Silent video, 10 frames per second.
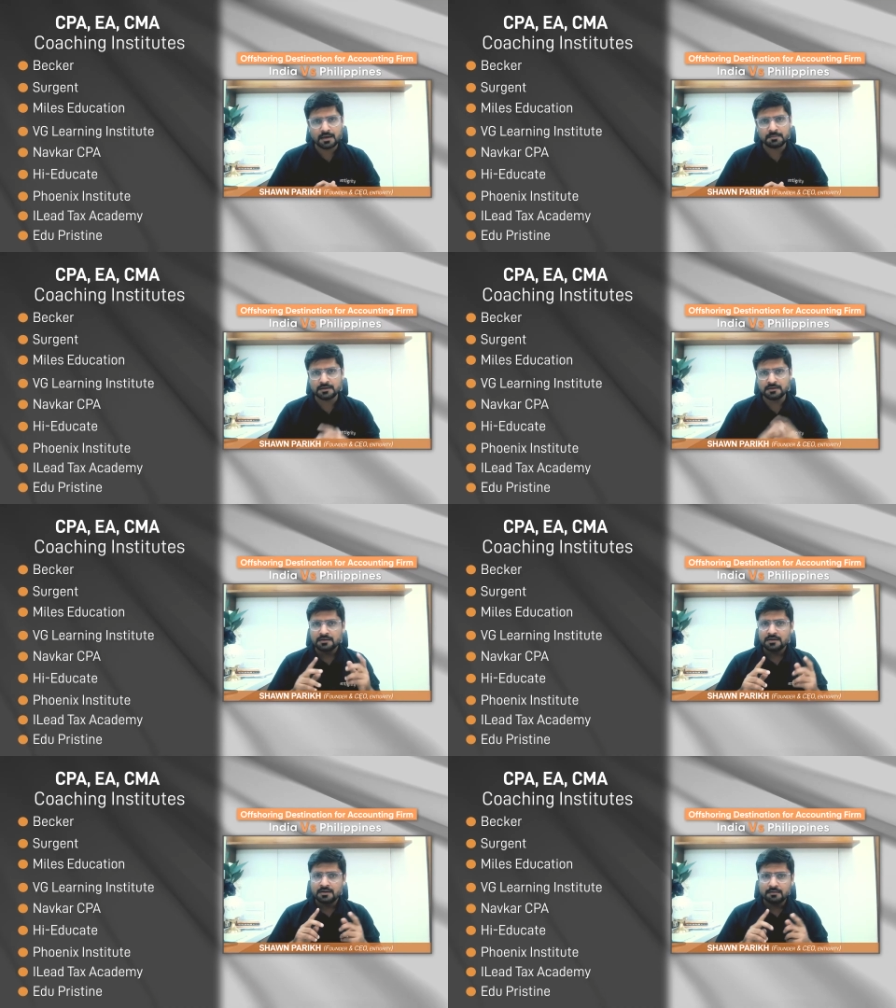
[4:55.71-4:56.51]
I mean,
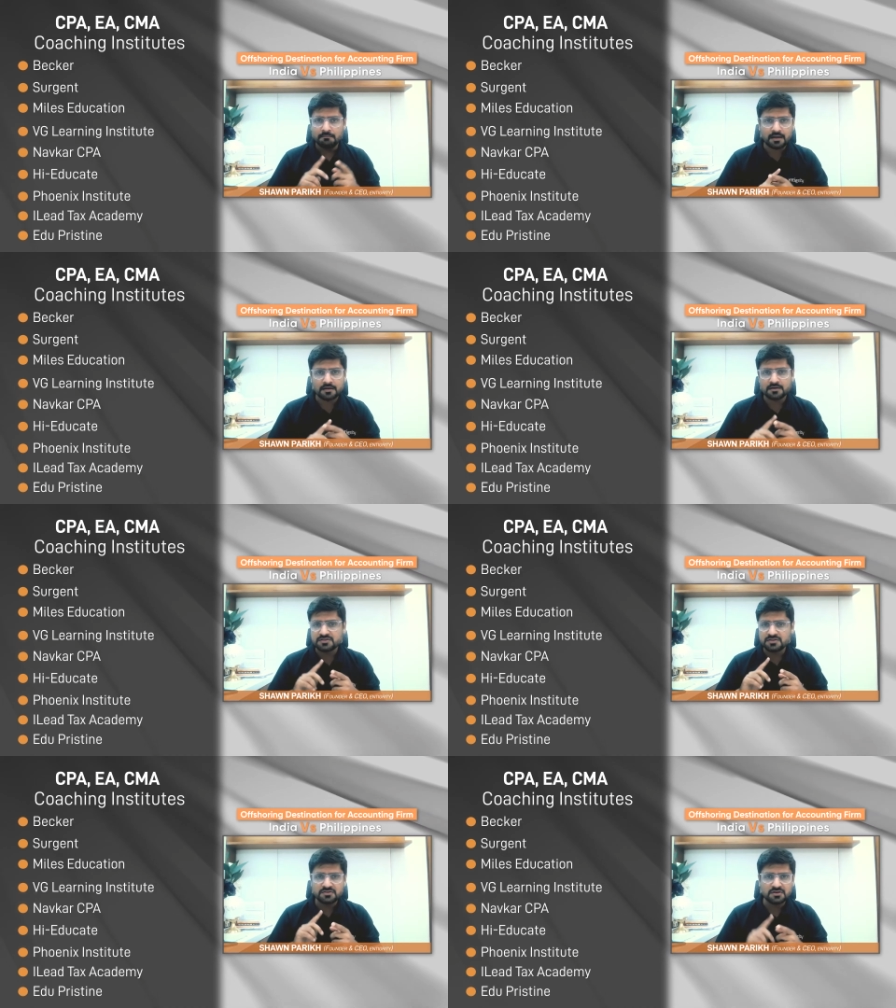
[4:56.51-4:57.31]

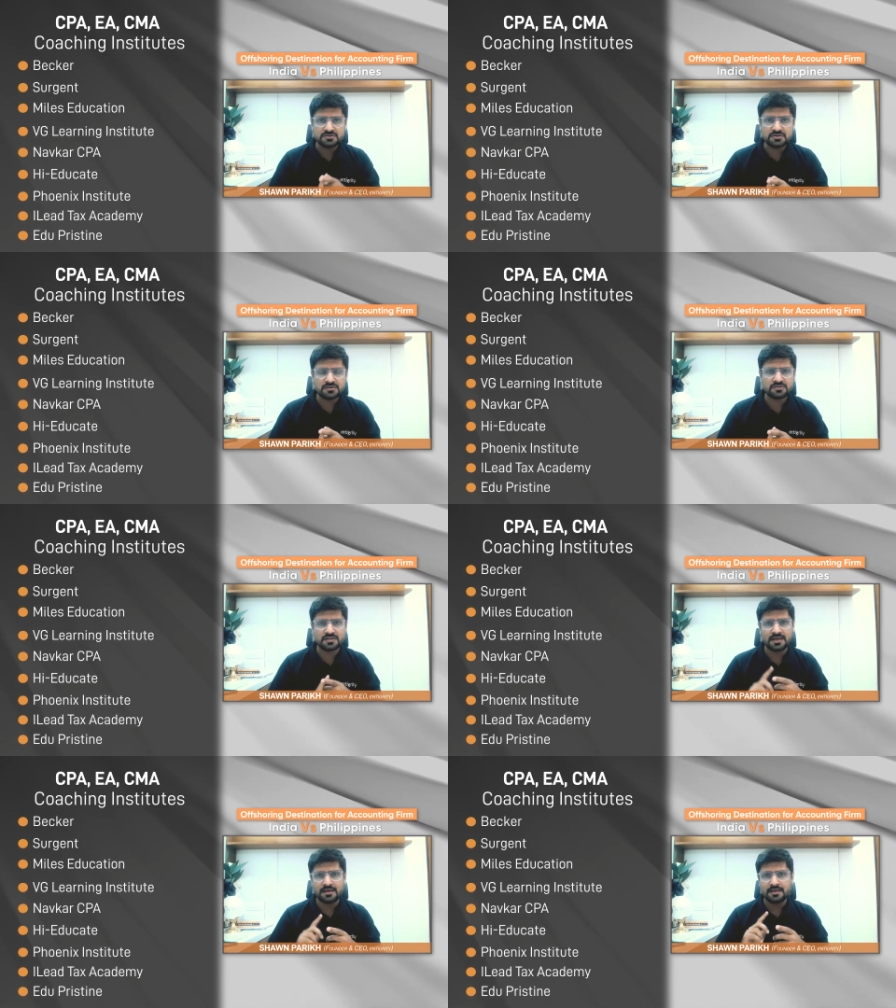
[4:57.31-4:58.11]
Beckers and Surgents
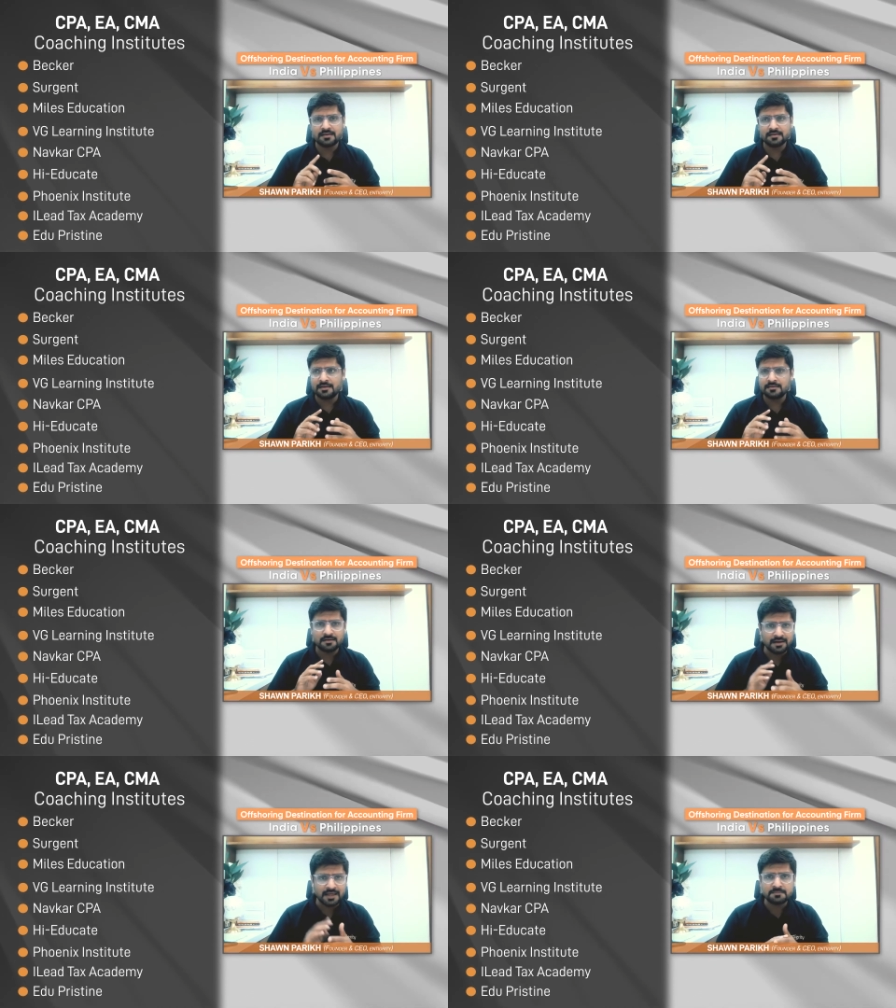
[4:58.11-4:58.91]
and, and
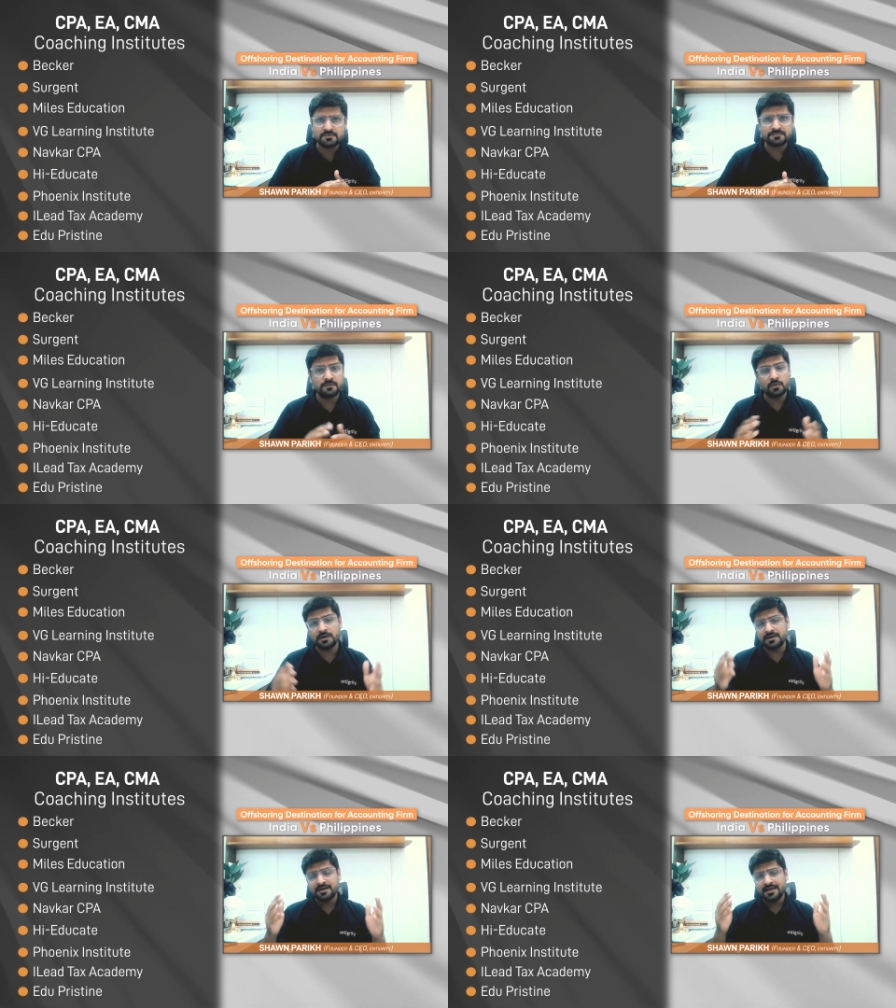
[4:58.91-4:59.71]
Gleims of the
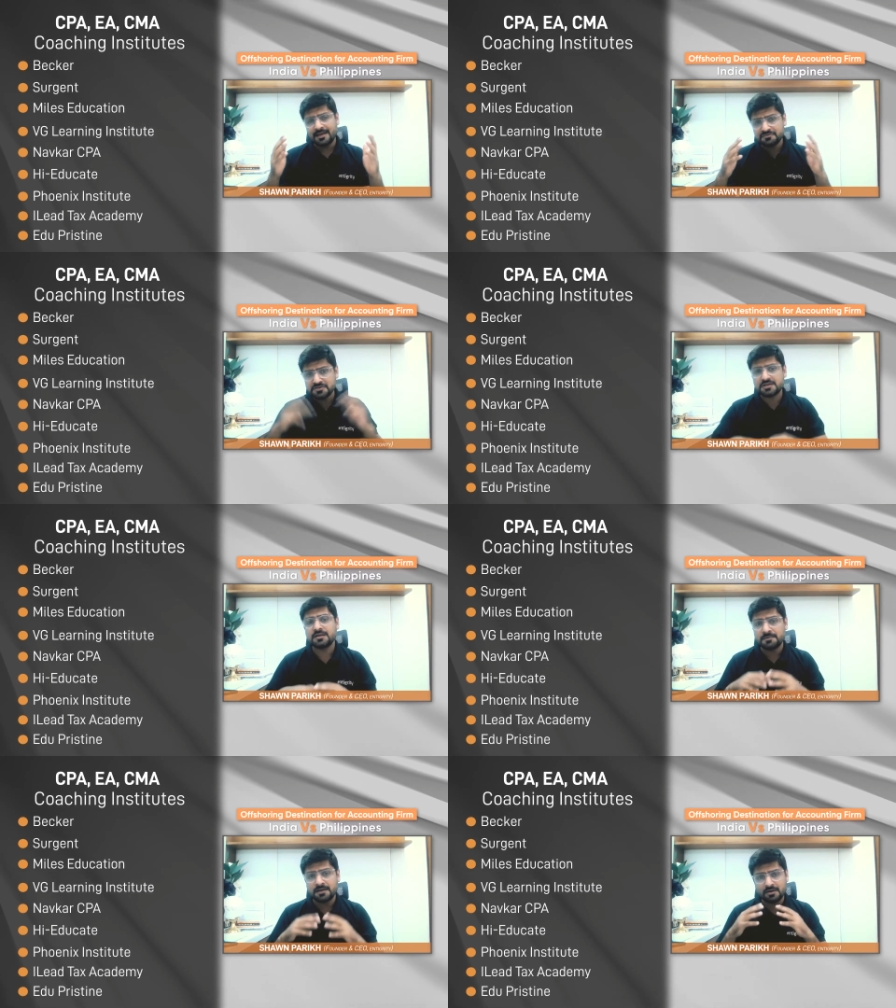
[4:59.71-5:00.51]
world have set
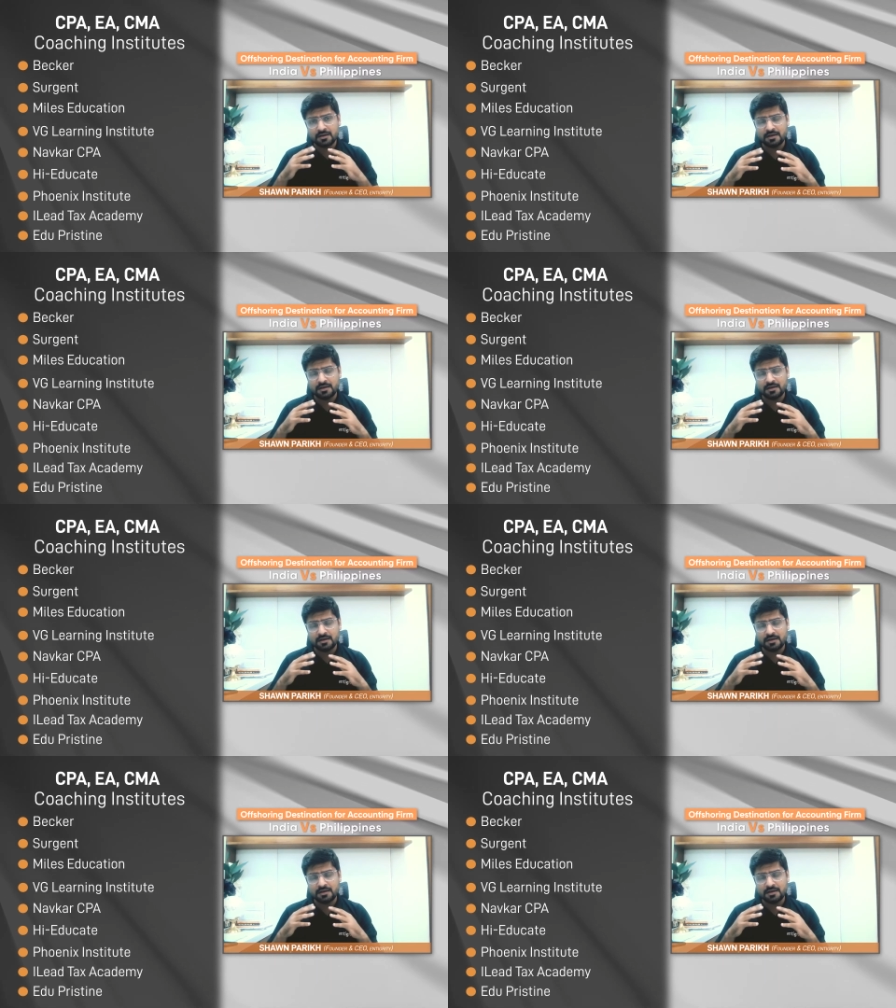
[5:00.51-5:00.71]
up and,